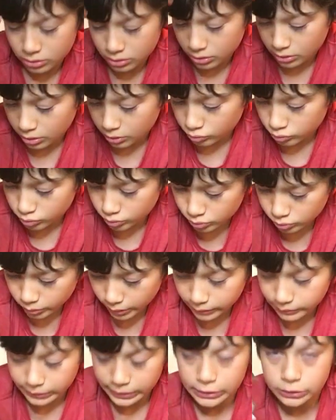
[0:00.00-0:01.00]
the
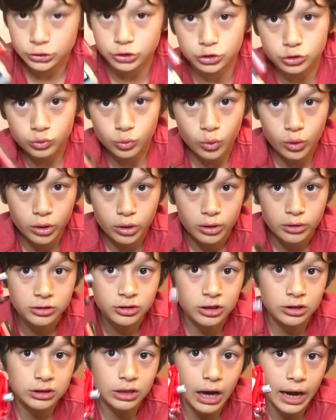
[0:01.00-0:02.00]
Red Ranger Zord,
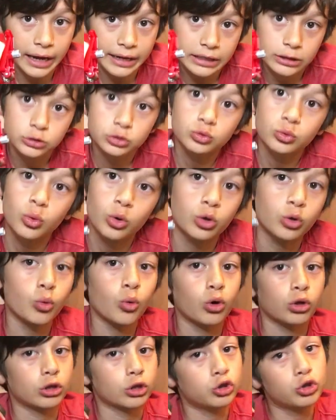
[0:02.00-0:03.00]
the Lion Zord,
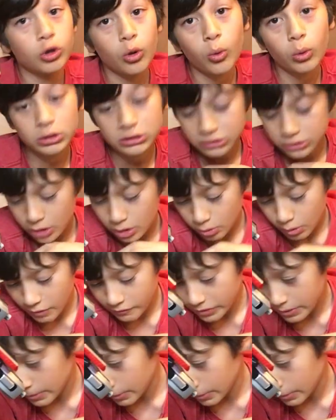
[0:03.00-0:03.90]
or the torso of the